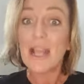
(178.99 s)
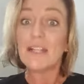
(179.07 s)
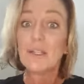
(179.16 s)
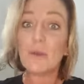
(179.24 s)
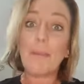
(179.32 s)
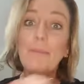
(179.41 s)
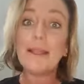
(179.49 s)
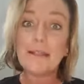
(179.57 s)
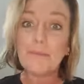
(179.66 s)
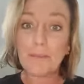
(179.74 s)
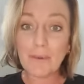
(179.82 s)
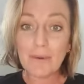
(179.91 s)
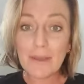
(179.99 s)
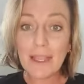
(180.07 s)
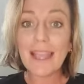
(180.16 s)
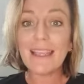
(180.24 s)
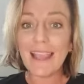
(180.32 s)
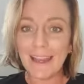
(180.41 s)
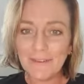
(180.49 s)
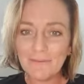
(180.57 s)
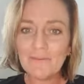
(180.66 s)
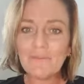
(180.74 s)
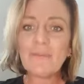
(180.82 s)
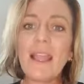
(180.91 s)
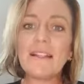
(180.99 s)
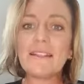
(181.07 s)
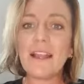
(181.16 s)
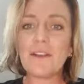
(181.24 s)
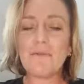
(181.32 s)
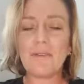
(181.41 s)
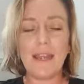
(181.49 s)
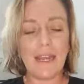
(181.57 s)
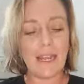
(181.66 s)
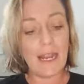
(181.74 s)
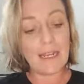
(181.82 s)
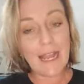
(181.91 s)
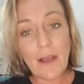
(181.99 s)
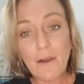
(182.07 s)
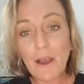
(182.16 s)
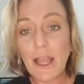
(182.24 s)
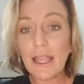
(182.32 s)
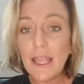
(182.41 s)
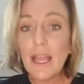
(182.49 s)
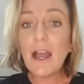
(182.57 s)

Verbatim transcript: So I picked up the book again and started reading it and now I,